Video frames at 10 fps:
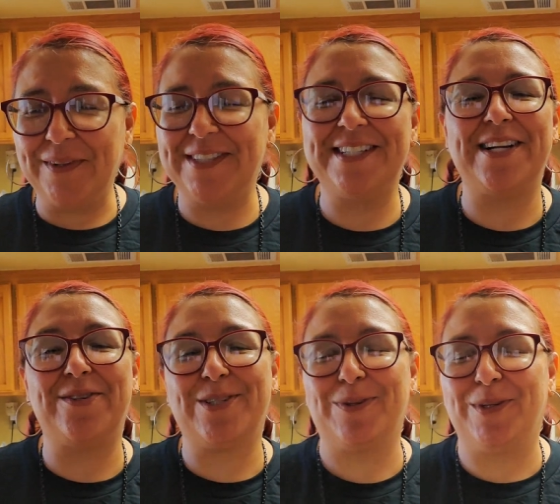she
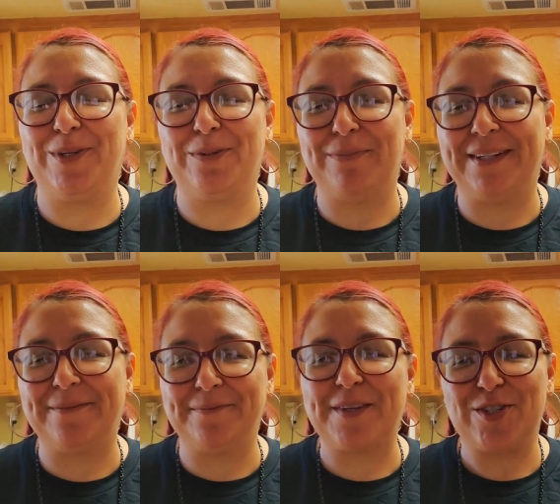sounds so cute, but
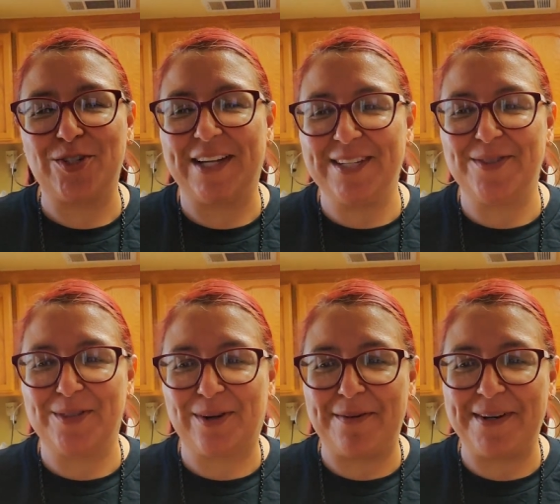she'll get used
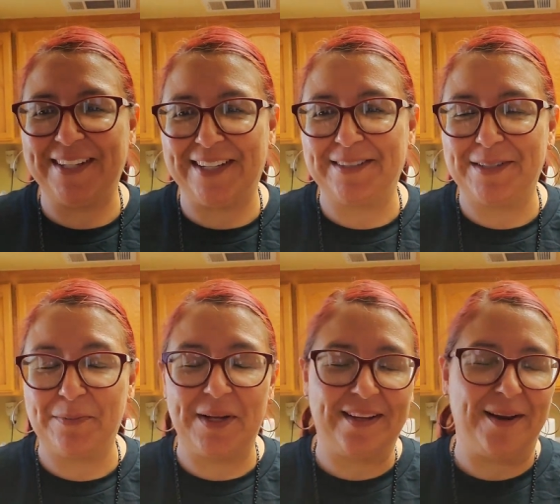to grandma again. It,
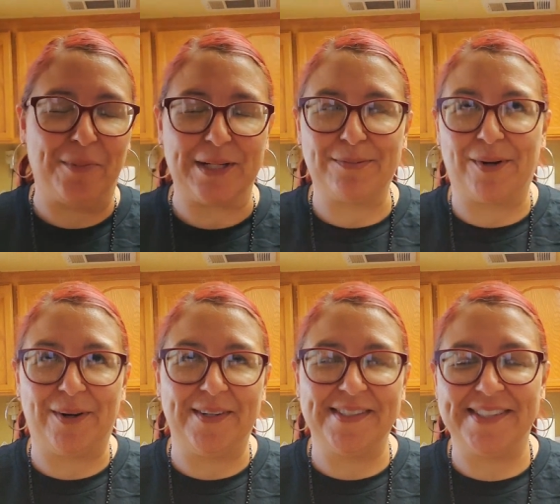it kind of breaks my
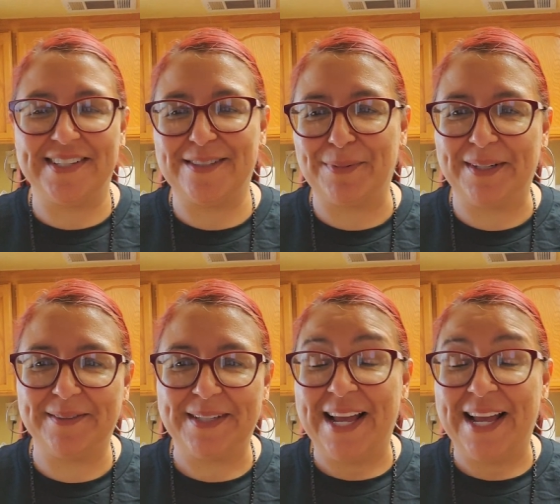heart in a sense, but